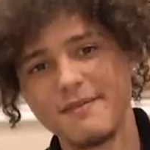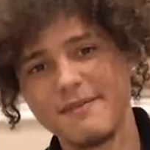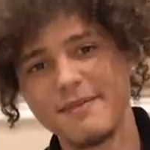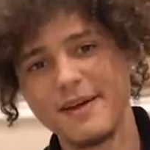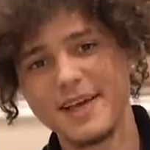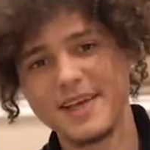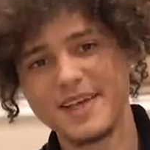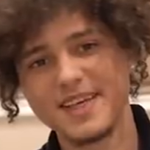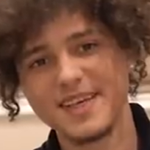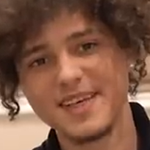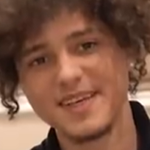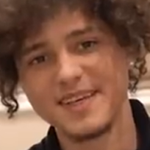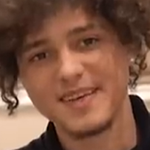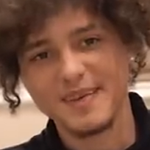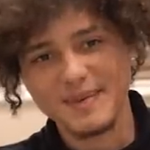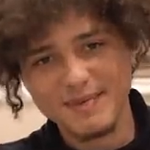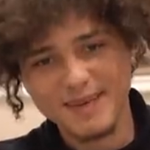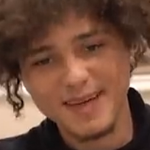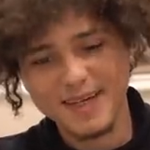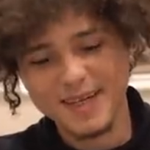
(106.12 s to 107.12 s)
Thank you.
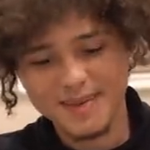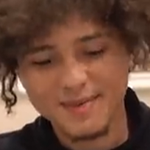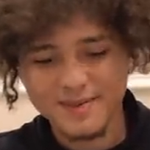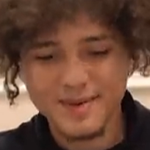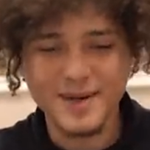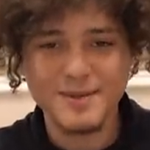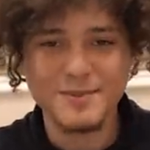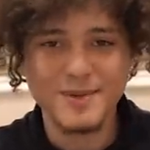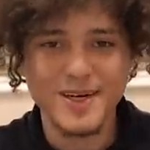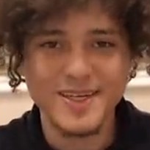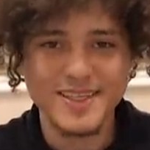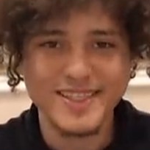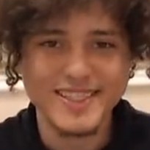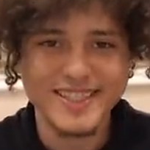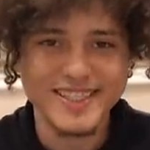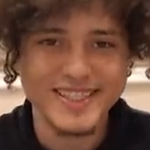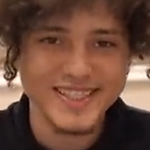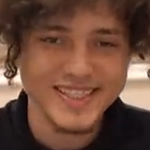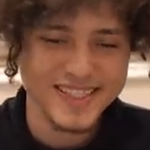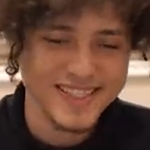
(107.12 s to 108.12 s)
Thank you very
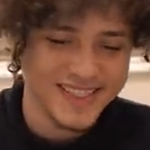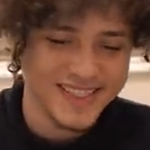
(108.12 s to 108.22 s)
much.